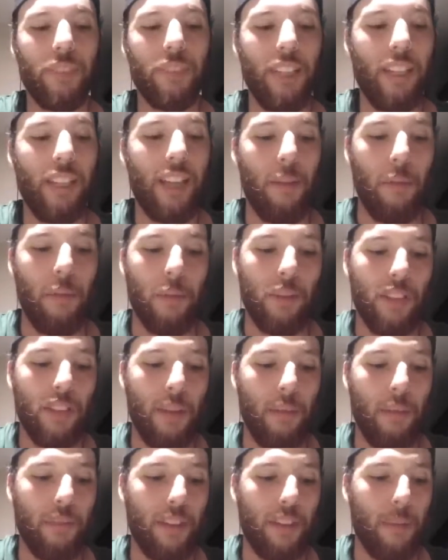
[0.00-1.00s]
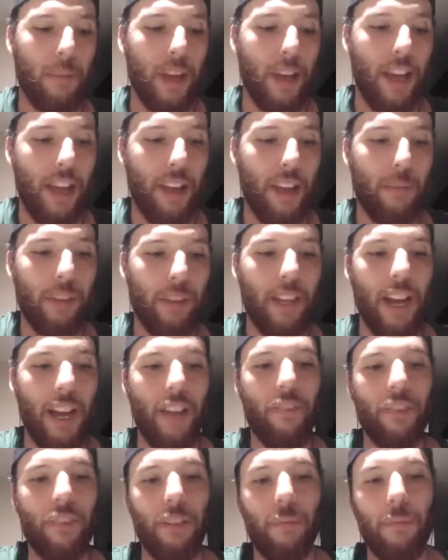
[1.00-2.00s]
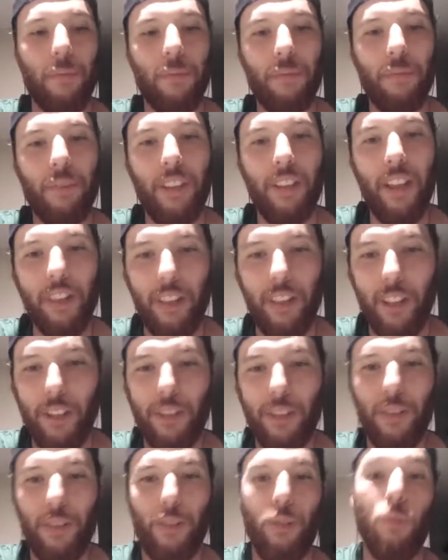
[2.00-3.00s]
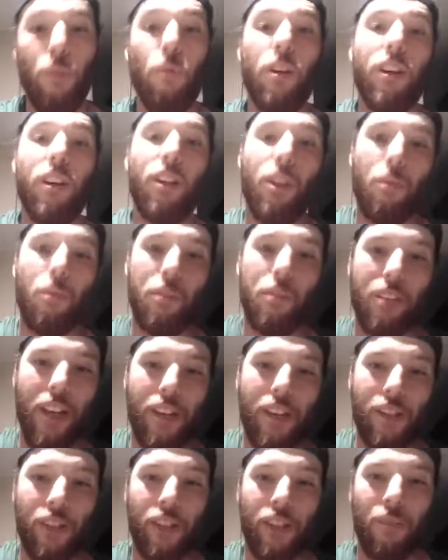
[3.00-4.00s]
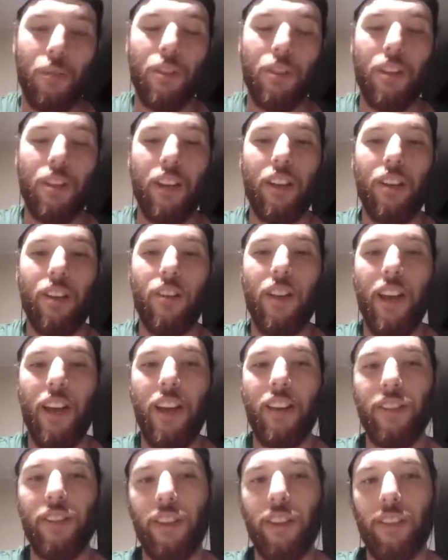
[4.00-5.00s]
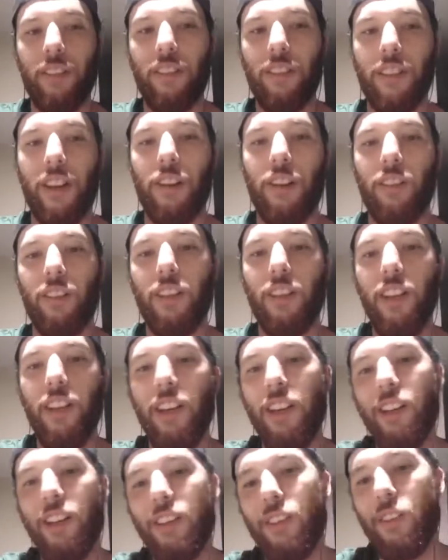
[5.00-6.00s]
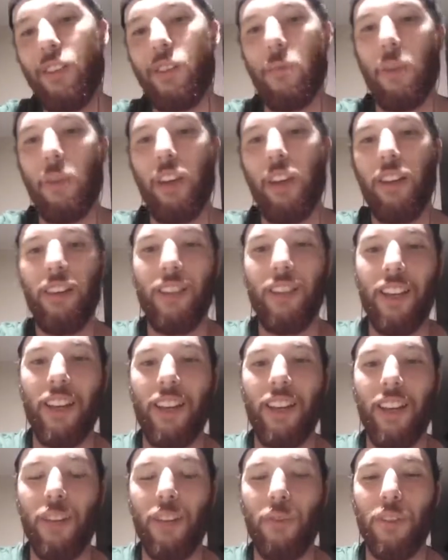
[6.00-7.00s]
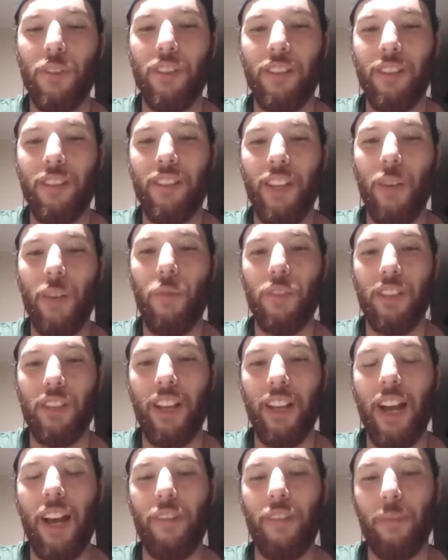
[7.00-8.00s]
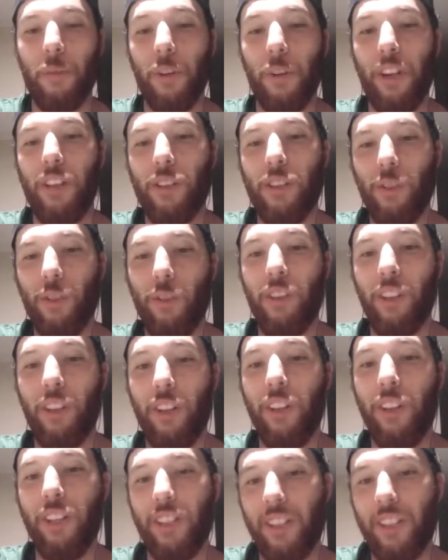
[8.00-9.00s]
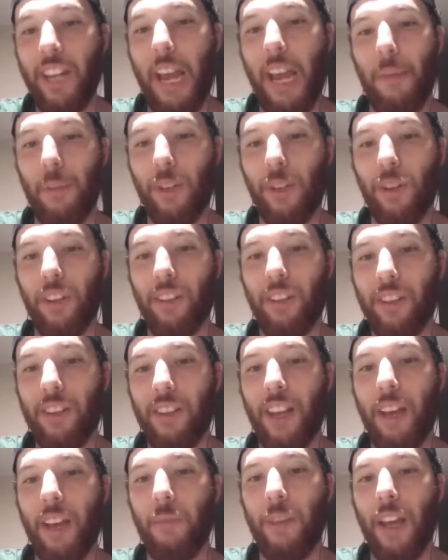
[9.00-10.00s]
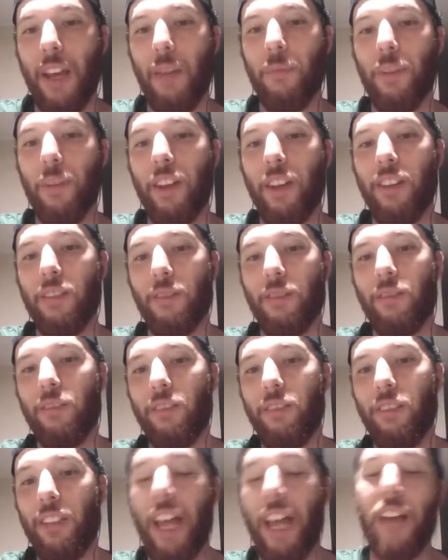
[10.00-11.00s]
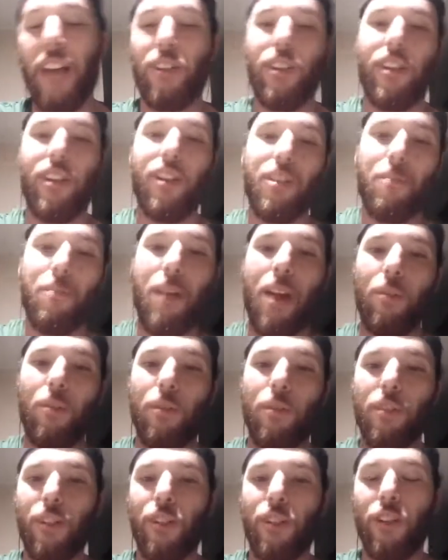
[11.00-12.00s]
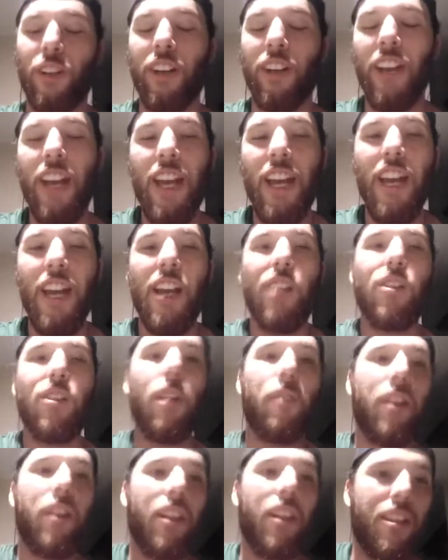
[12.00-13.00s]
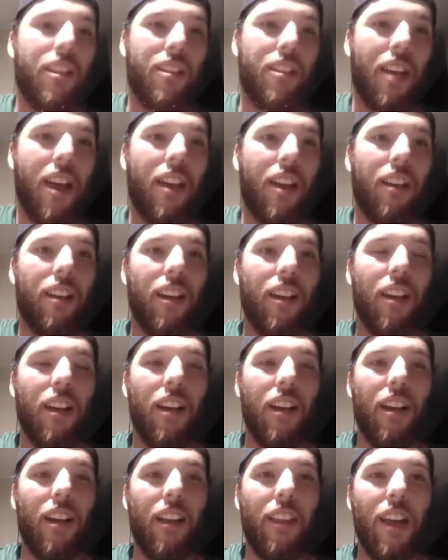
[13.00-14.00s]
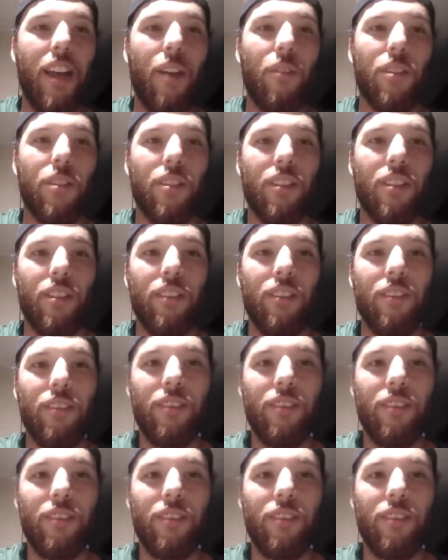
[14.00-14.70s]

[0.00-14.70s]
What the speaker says: remember his name off the top of my head, but the guy from the Netherlands who won Globals last year and was like, oh, hey, check this out, the Samia. Like, and it was the guy from Greece who had literally named his drink the same name as last year as mine was this year. So I realized that that was a